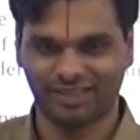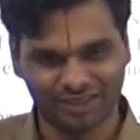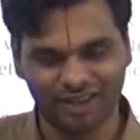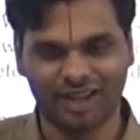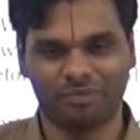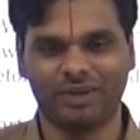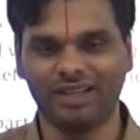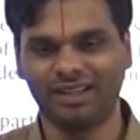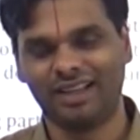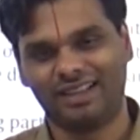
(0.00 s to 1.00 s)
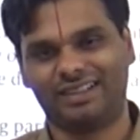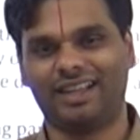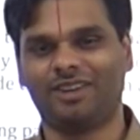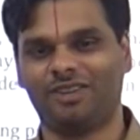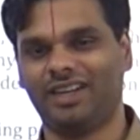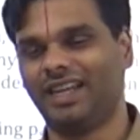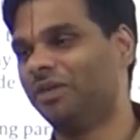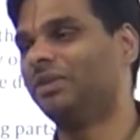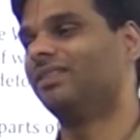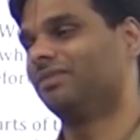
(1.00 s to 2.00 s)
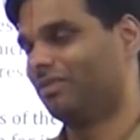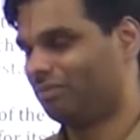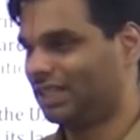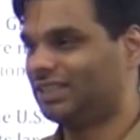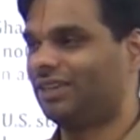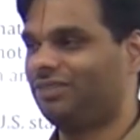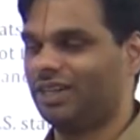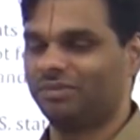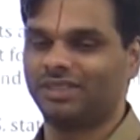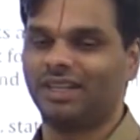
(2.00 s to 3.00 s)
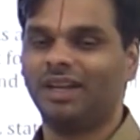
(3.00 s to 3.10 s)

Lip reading: It's all happening there only. I mean, budget films.